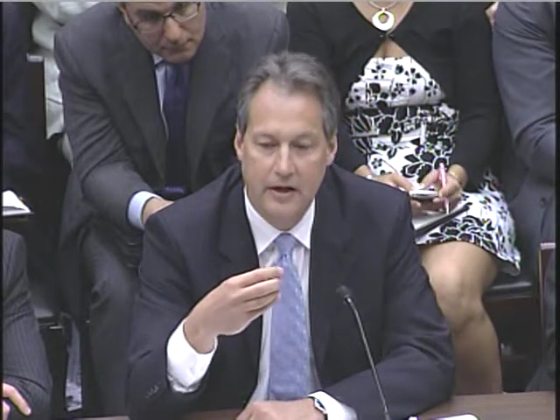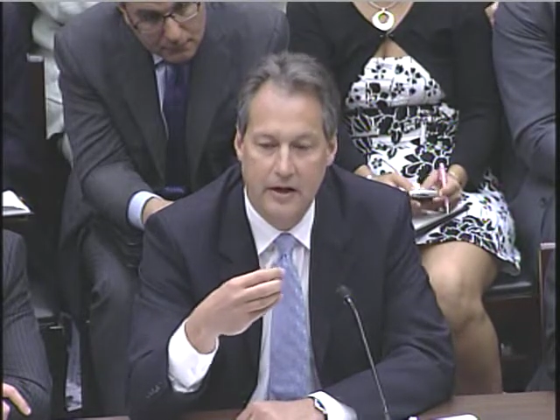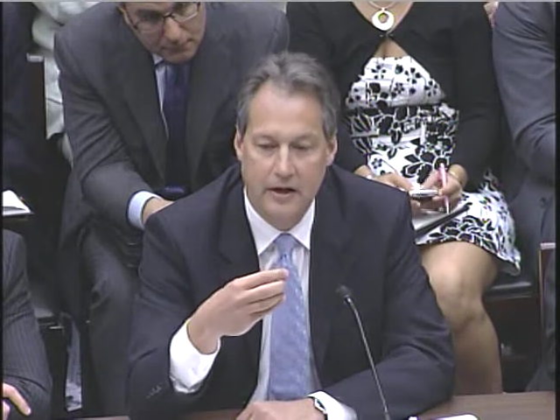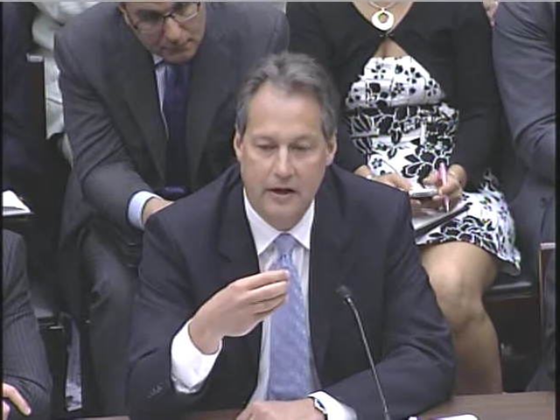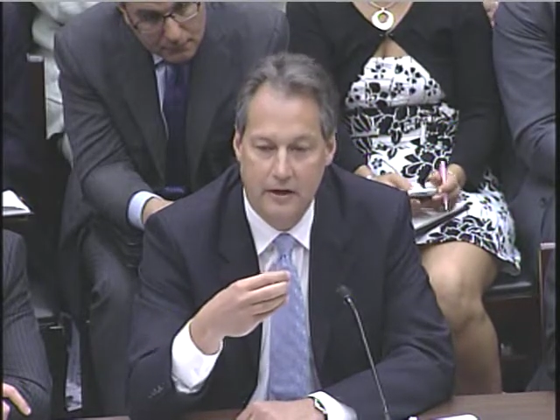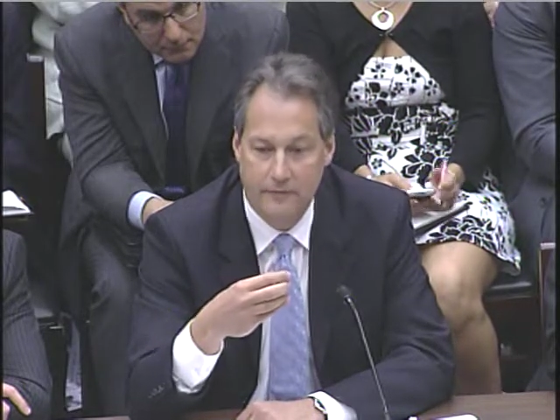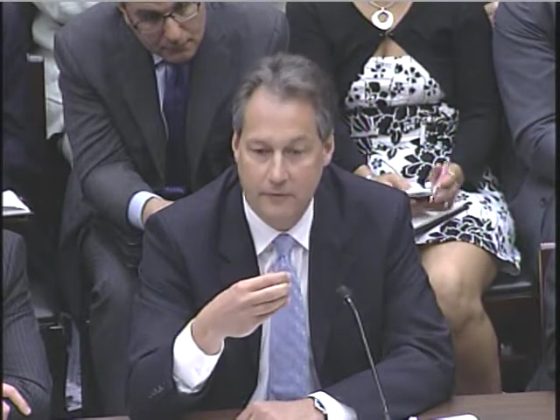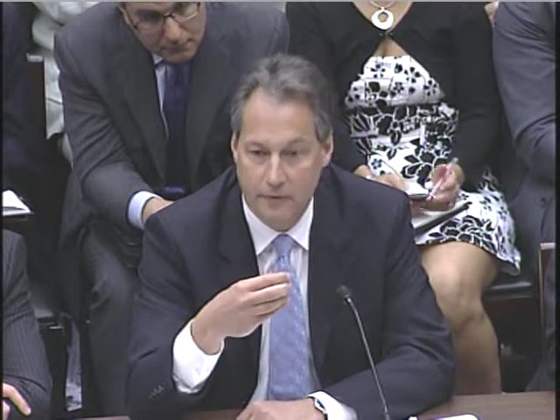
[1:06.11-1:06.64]

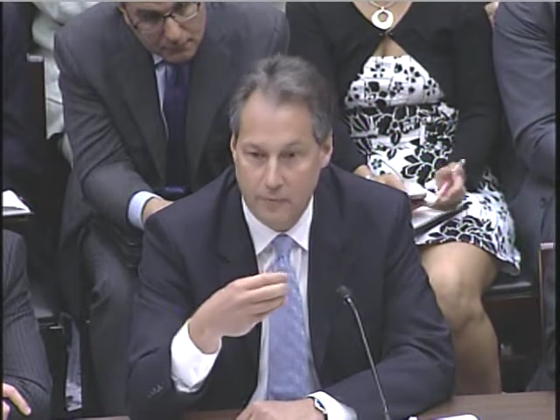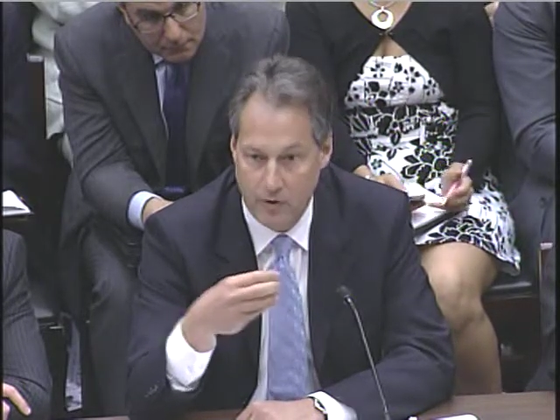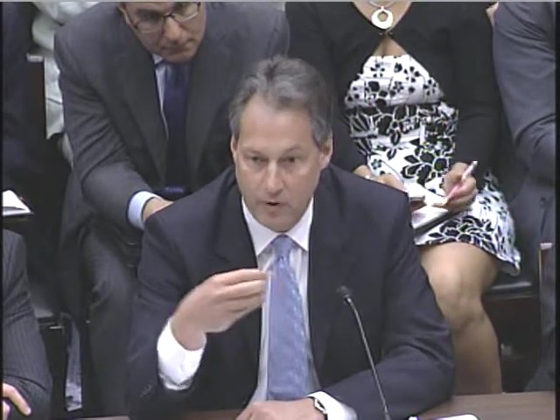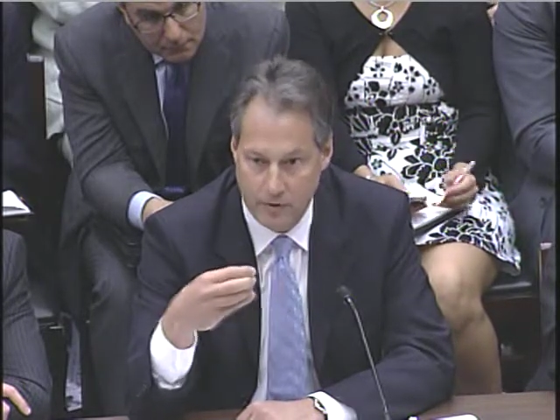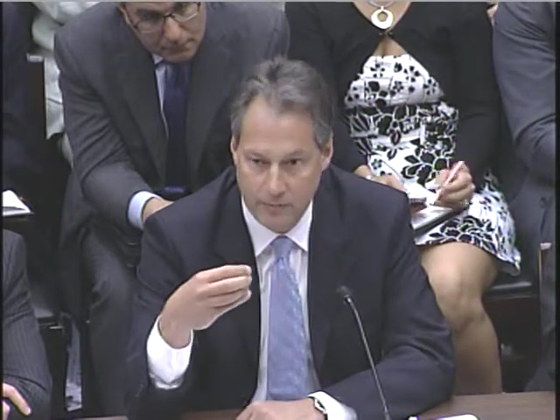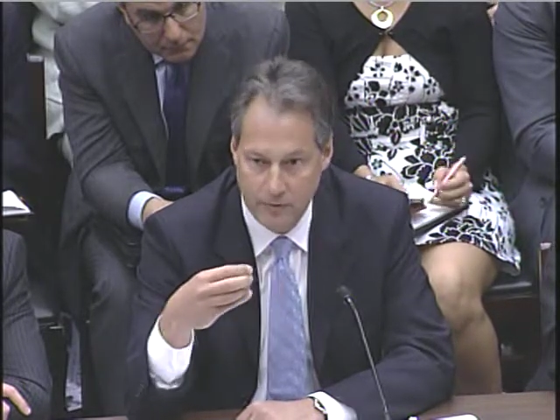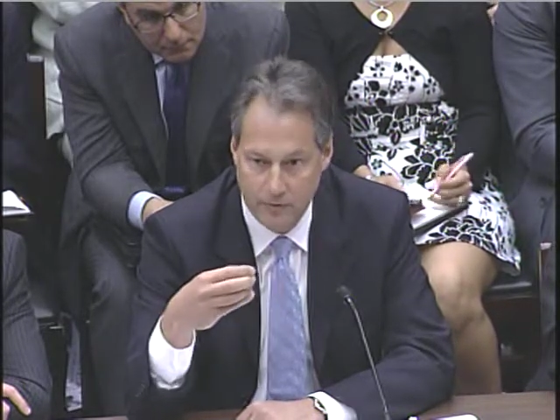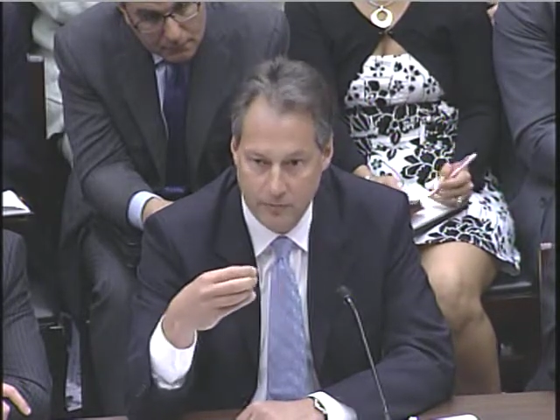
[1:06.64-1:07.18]
uh, from
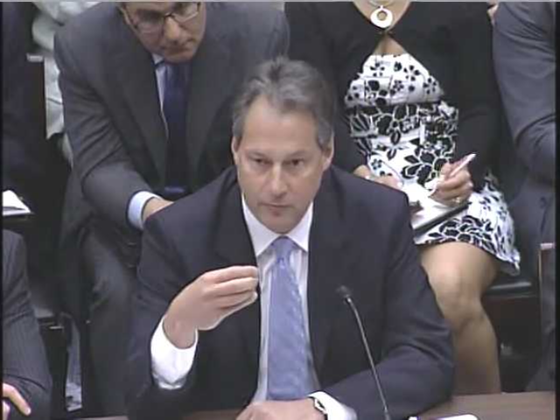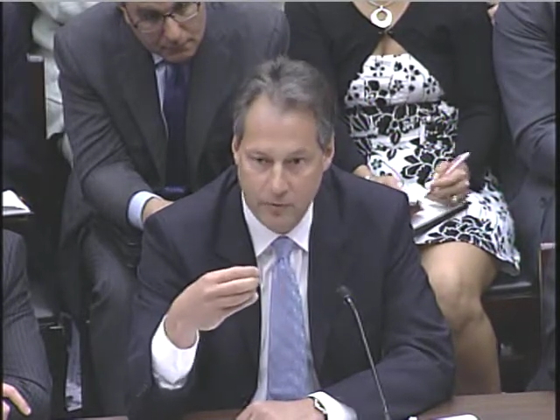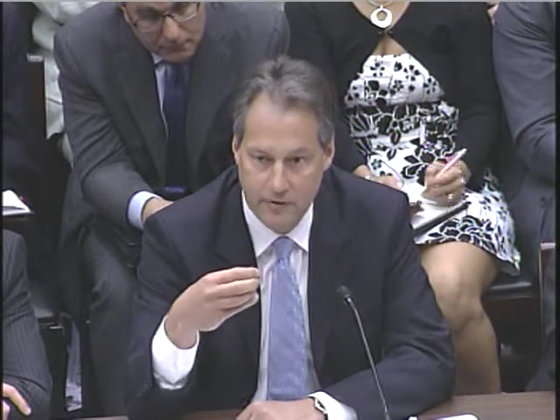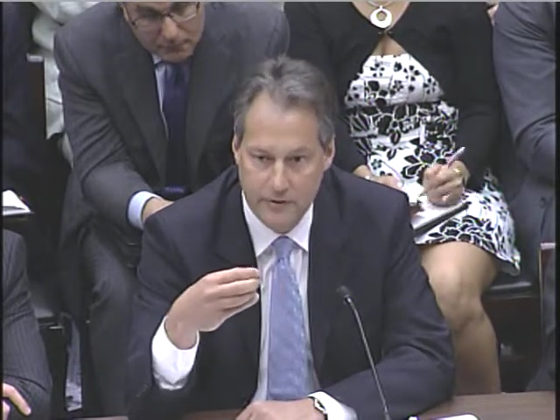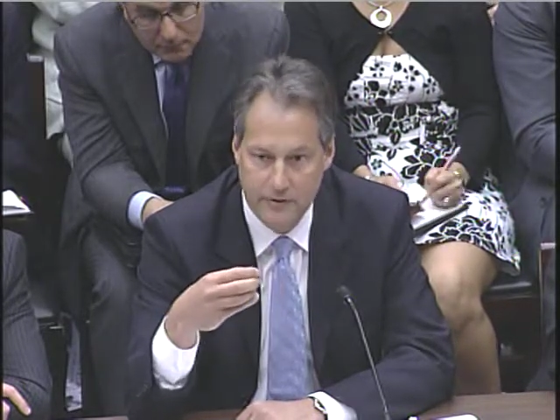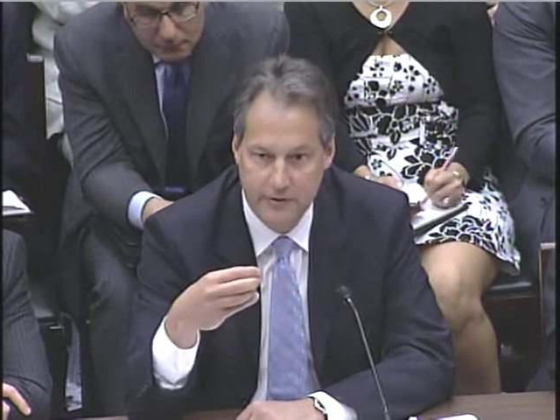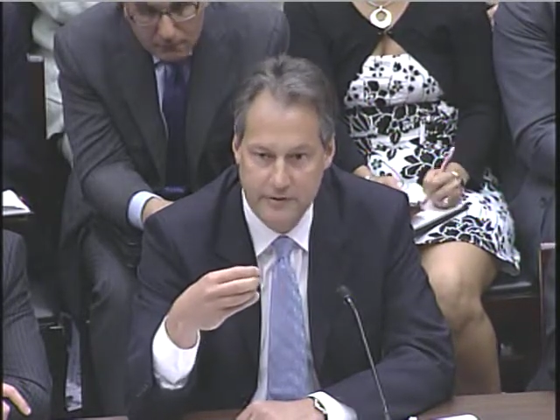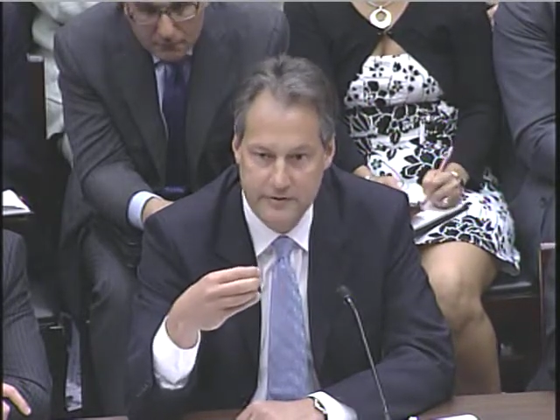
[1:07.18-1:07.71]
all but
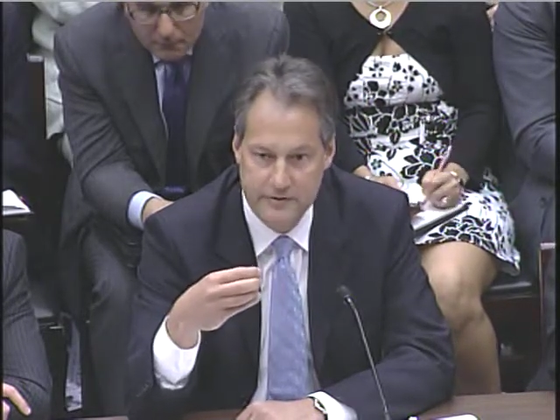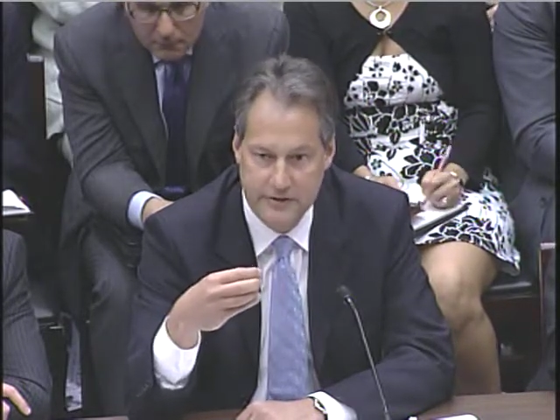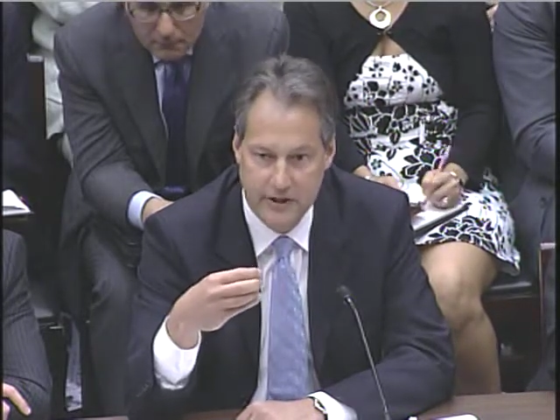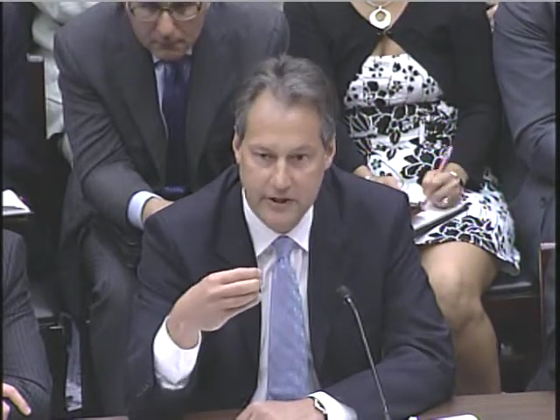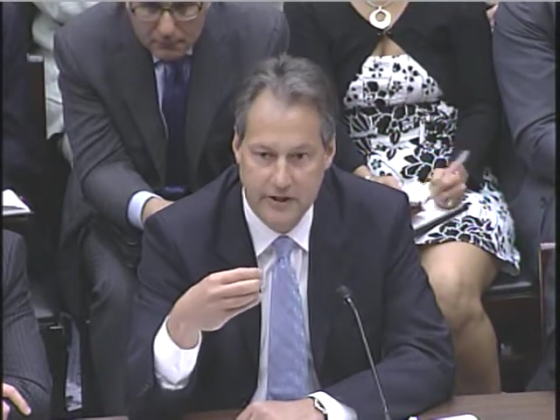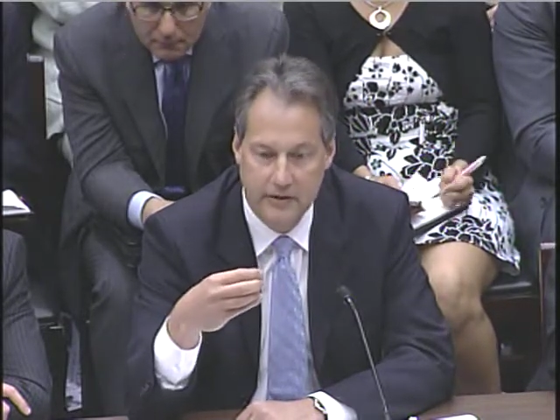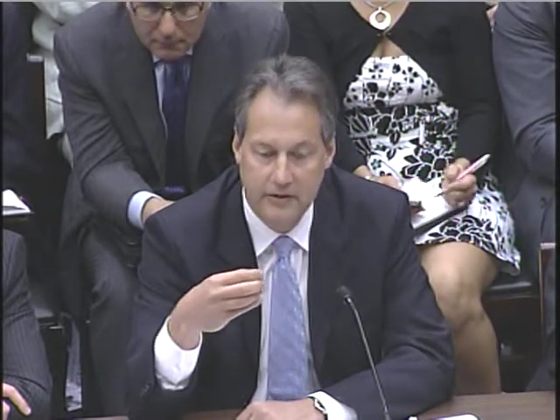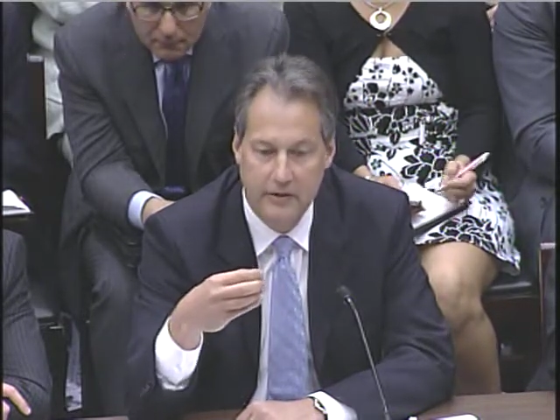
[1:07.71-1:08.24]
one
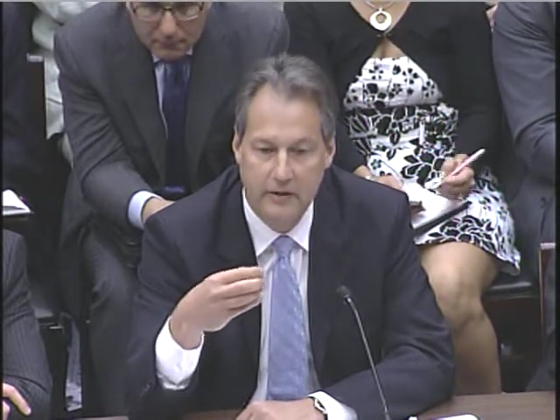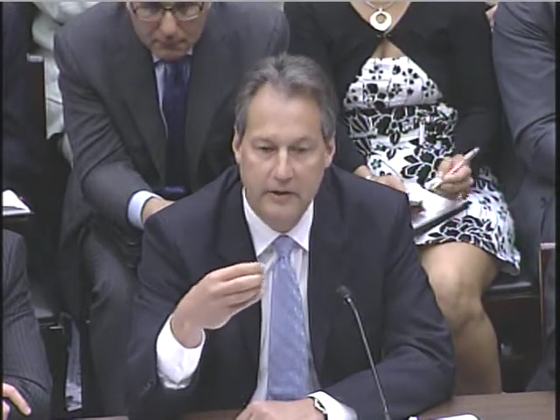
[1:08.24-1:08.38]
state,